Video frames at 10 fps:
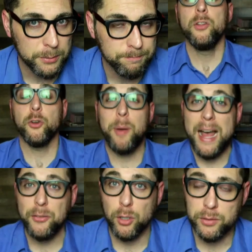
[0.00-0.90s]
So
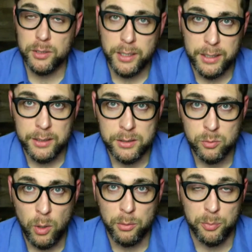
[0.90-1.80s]
Passover is
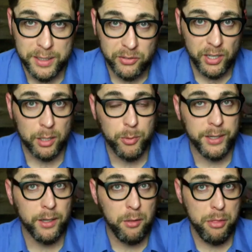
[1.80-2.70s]
what was being celebrated
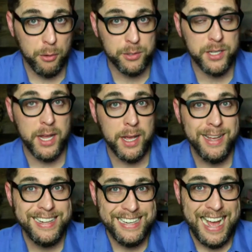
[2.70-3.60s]
on Thursday
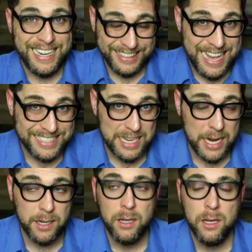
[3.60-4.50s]
night, last night,